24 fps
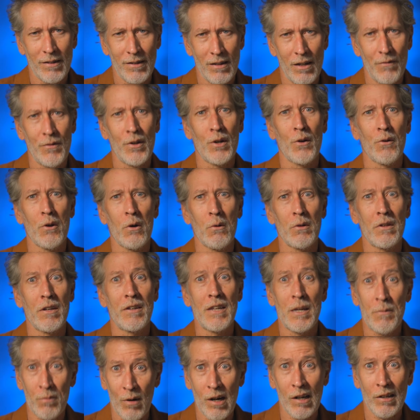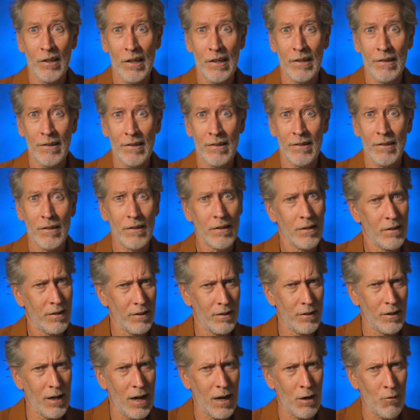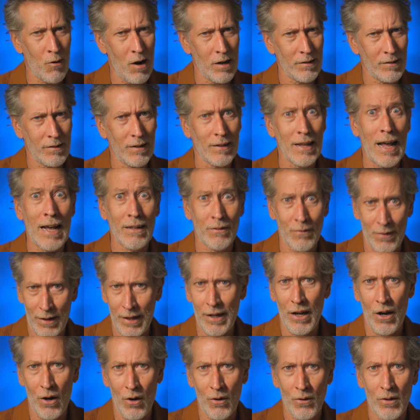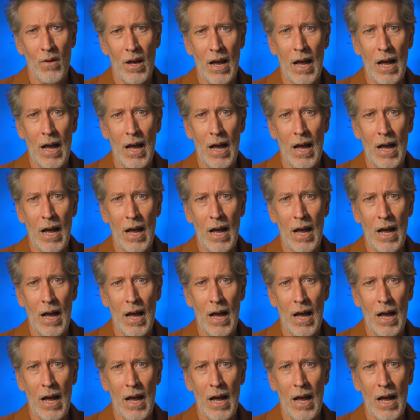If you don't know what the deep rail is, you gotta watch the last video.